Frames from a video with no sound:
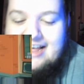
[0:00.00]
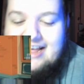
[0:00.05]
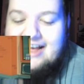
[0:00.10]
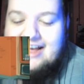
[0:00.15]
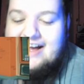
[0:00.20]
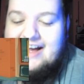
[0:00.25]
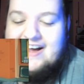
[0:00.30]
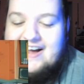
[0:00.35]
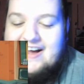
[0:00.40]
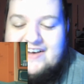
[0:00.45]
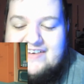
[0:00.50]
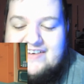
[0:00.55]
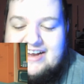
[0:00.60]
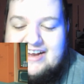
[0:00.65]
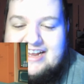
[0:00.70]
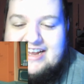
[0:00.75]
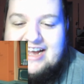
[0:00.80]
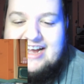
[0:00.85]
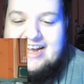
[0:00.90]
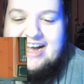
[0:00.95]
Oh,
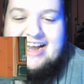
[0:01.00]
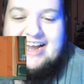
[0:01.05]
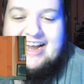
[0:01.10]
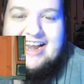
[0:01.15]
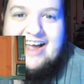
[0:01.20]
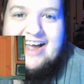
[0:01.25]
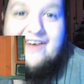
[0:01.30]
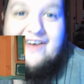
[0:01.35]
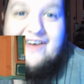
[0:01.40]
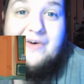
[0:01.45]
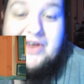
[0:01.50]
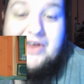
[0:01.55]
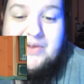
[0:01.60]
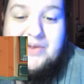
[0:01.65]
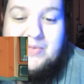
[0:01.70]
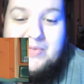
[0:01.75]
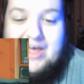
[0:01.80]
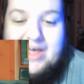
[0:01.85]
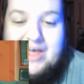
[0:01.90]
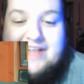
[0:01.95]
my God. How are
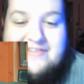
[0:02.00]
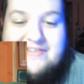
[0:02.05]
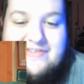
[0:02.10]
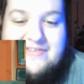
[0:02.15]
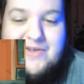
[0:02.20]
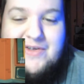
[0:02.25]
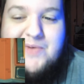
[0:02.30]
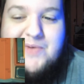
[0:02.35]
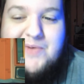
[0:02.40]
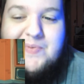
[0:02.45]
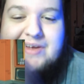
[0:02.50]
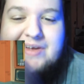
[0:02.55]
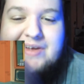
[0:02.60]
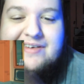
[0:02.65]
you that stupid?